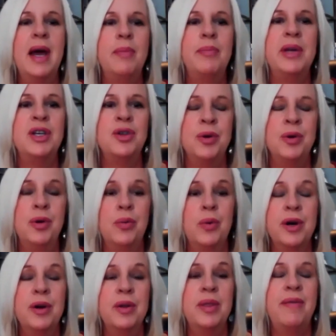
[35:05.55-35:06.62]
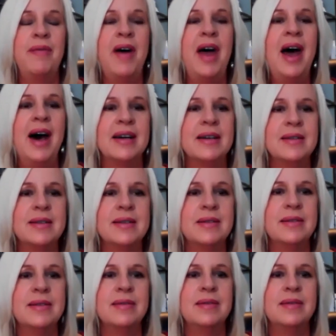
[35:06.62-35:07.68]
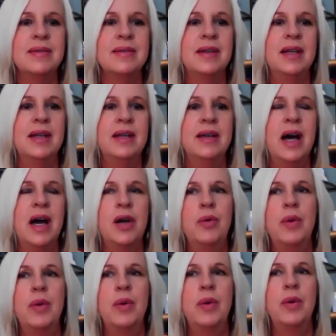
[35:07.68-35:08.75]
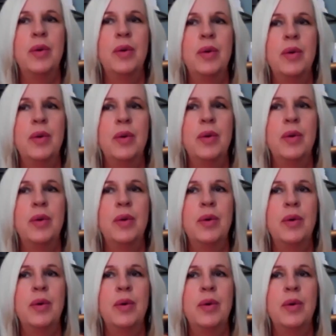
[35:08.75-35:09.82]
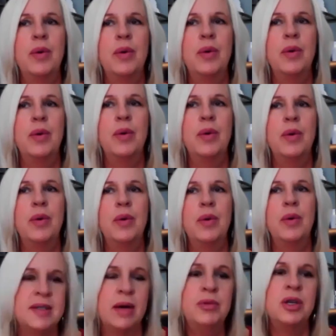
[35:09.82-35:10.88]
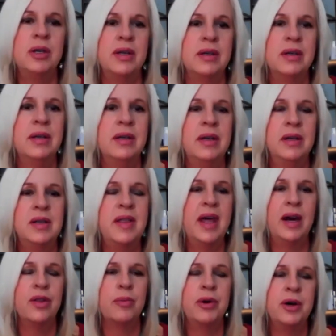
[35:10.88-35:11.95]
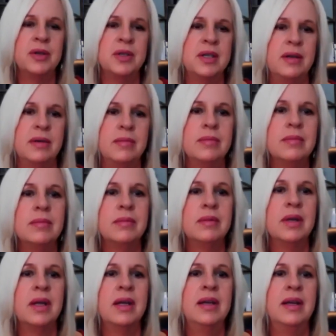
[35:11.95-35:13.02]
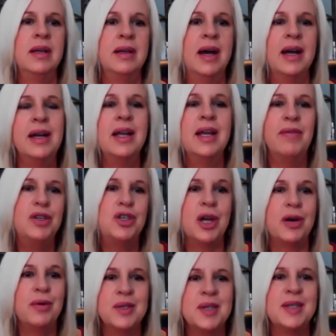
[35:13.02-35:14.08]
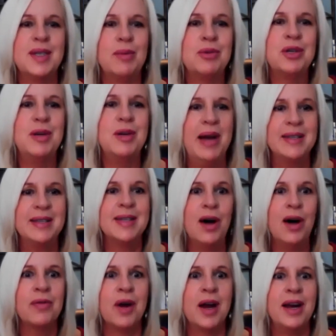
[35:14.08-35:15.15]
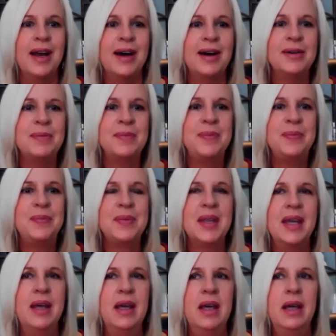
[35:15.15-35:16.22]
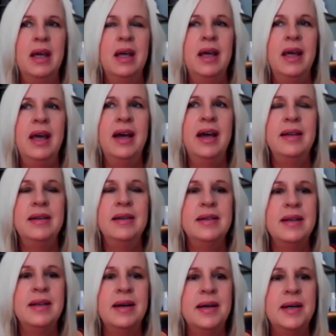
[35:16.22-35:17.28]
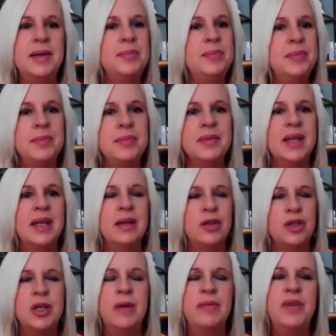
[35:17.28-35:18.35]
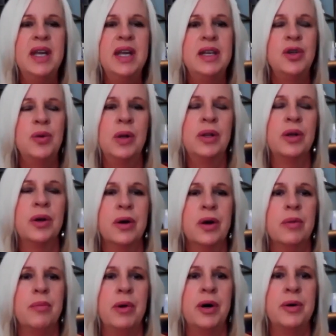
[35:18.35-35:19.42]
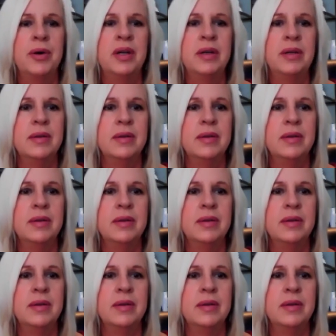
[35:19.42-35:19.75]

What are the facts? How do I check that out? How can I give a generous assumption to that other person? How can I give a generous assumption to myself right now? And um, shifting into a learner mode.